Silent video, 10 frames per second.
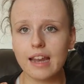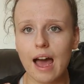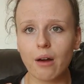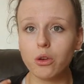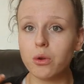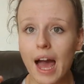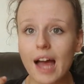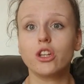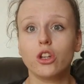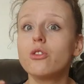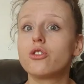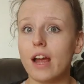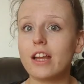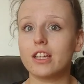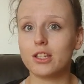Now, you can do
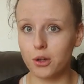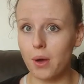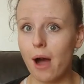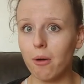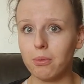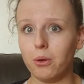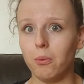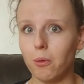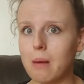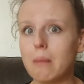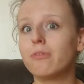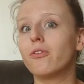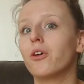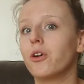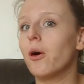stretches to help you warm up
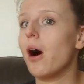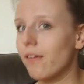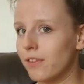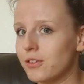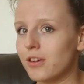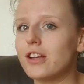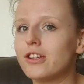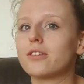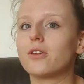for your other stretches,